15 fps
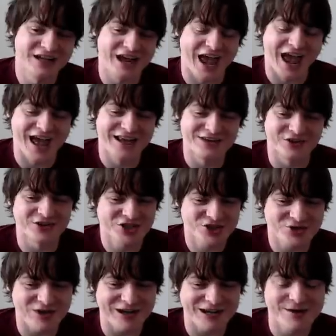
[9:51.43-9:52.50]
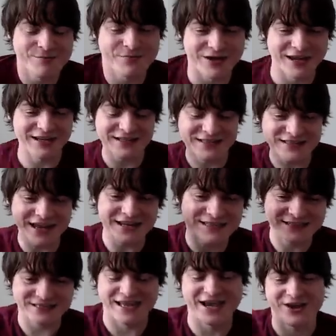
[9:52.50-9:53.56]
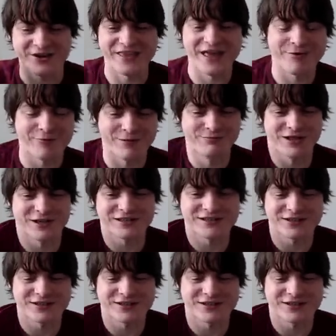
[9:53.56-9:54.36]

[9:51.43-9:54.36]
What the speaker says: and Australia being dead set on their one plug